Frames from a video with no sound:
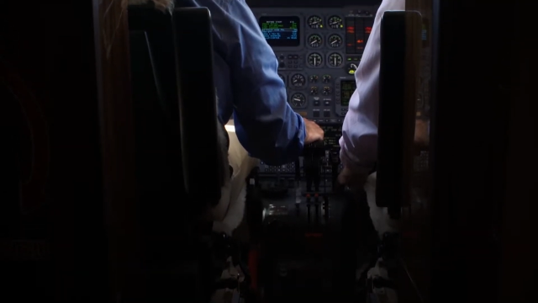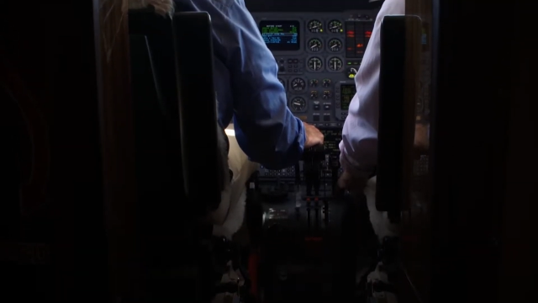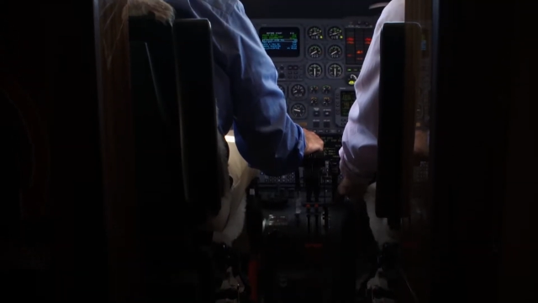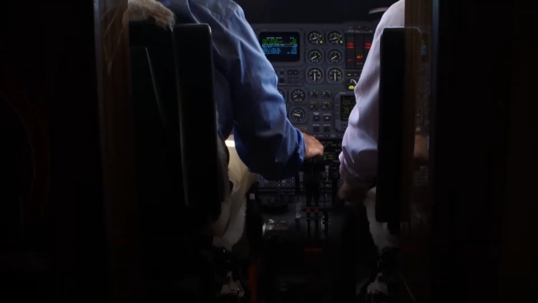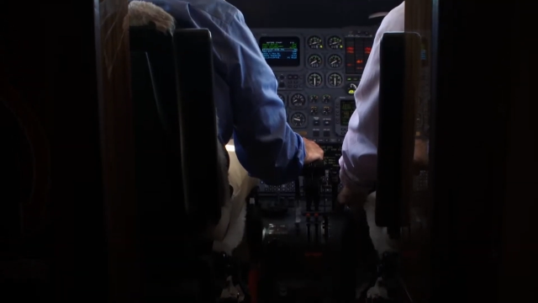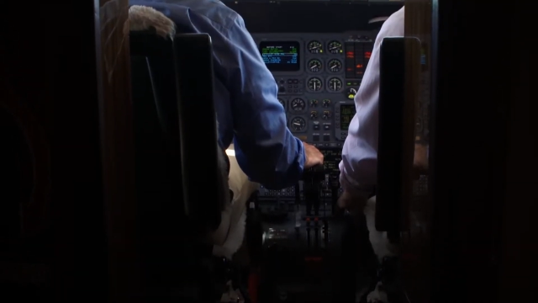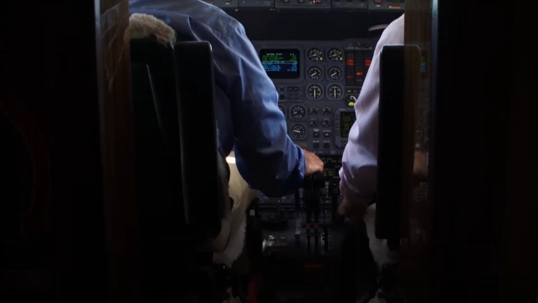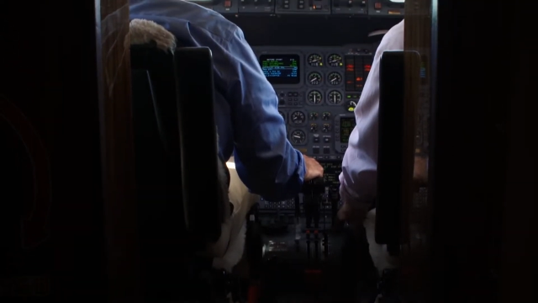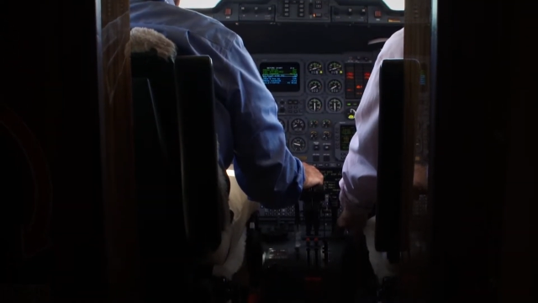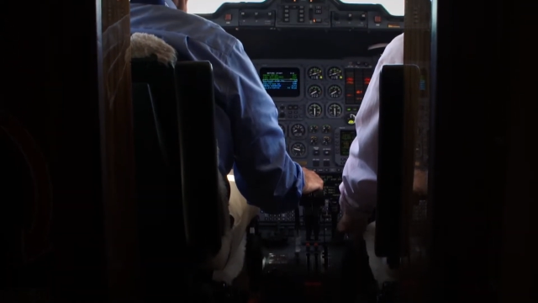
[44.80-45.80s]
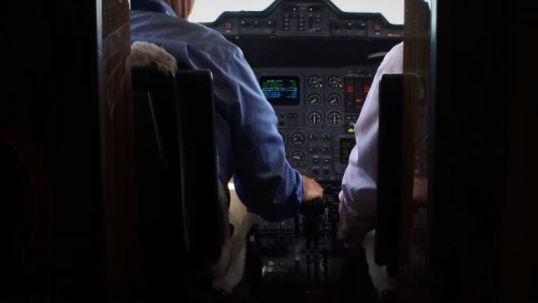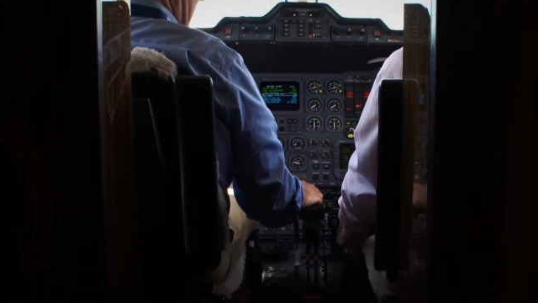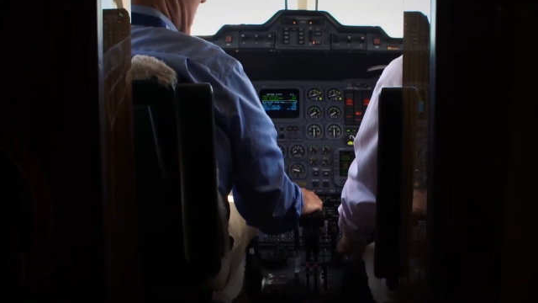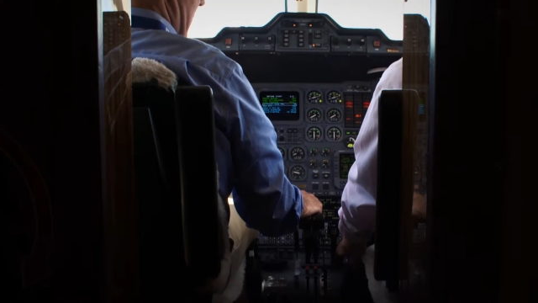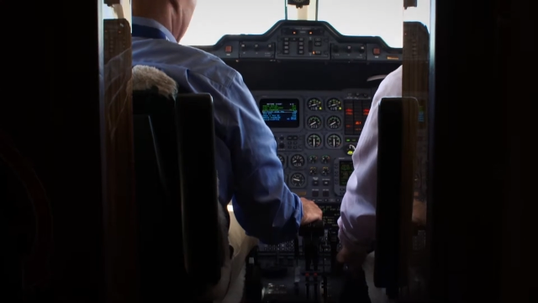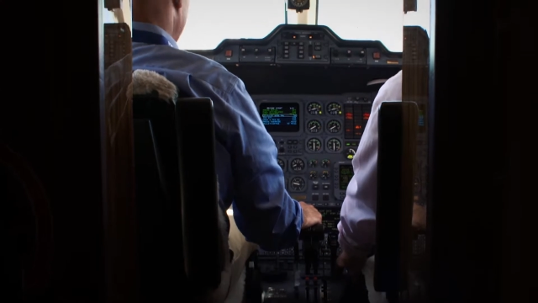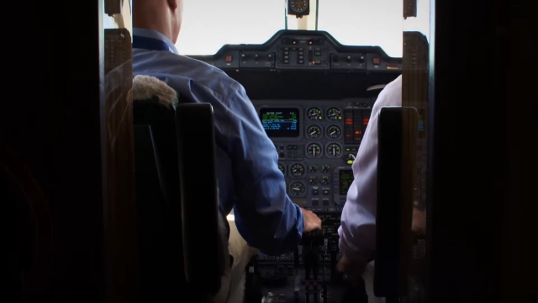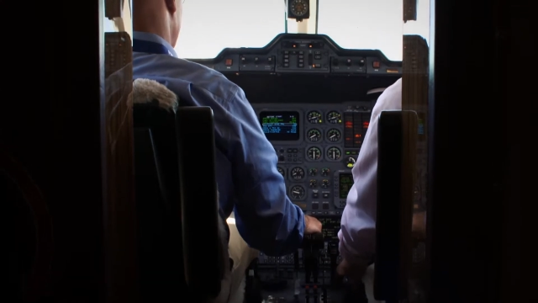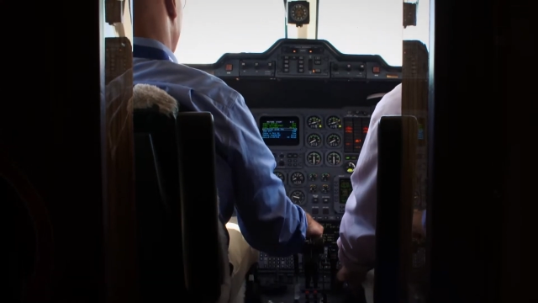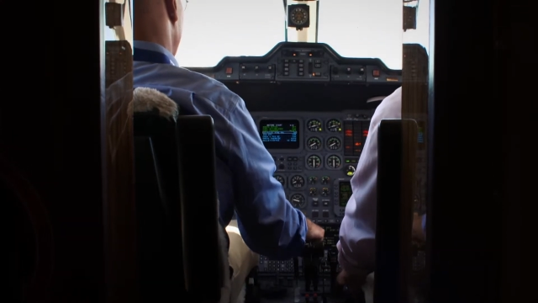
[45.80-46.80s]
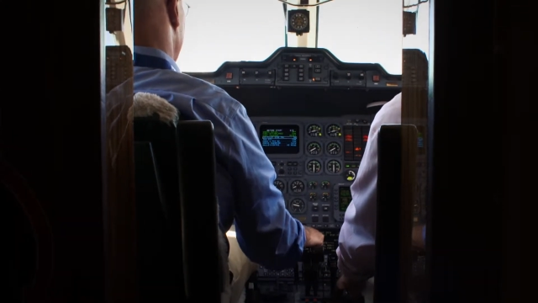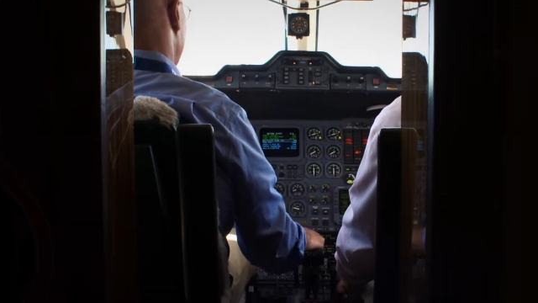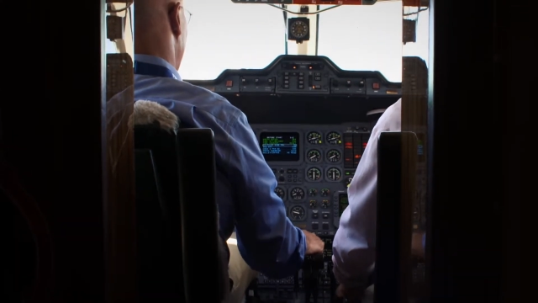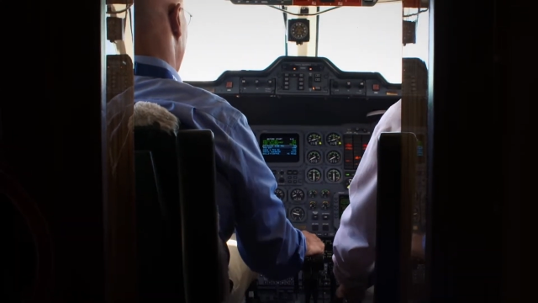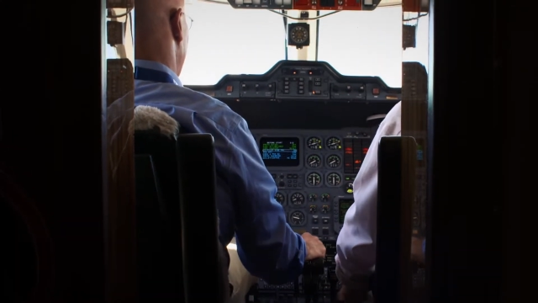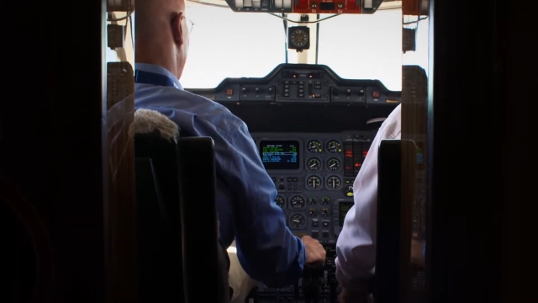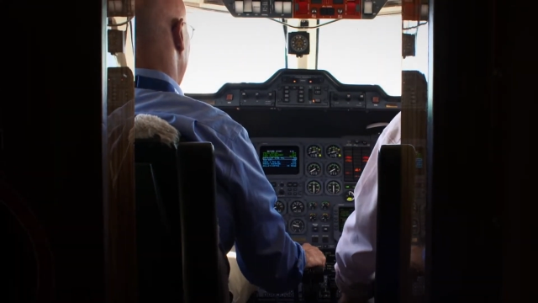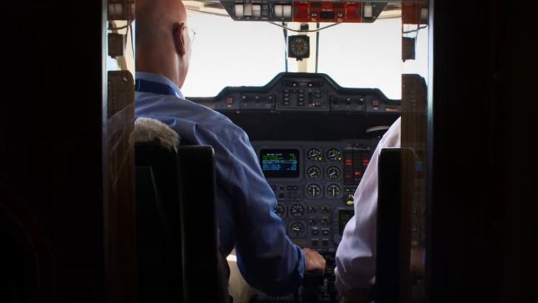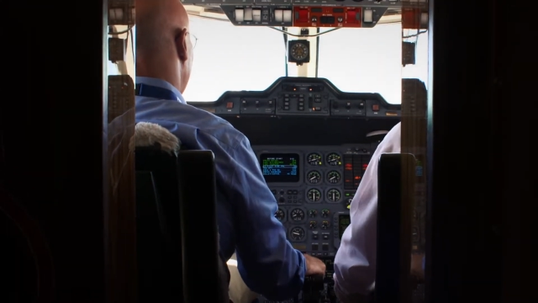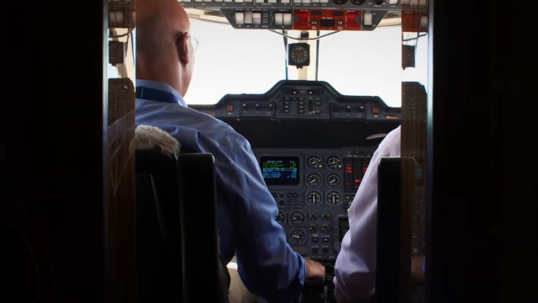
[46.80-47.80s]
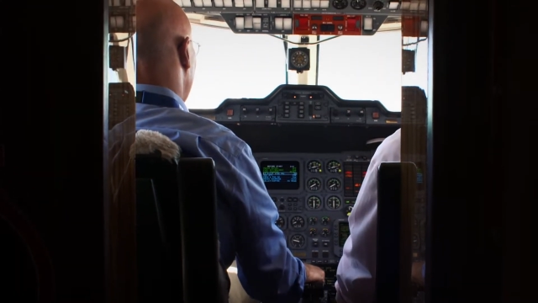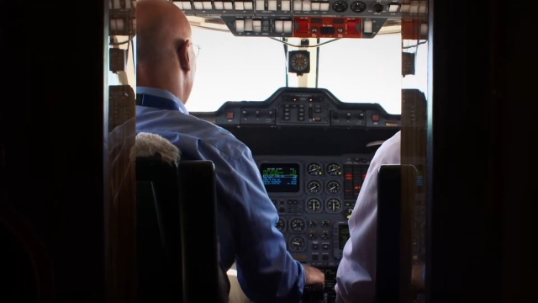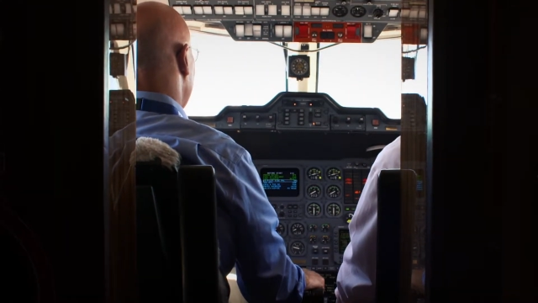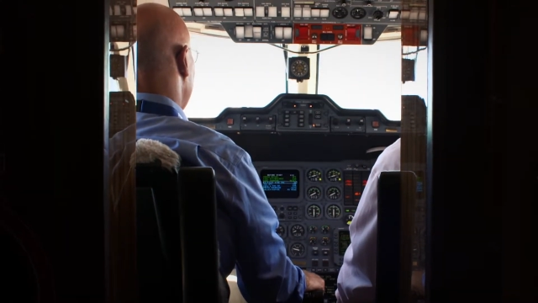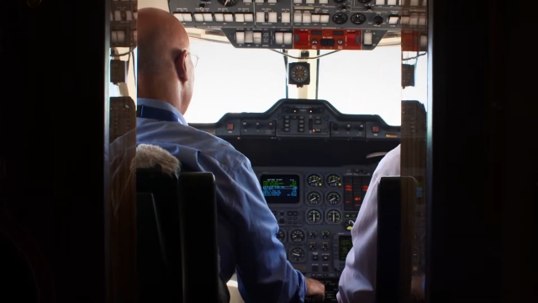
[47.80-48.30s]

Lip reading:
Nobody's mouth can be seen.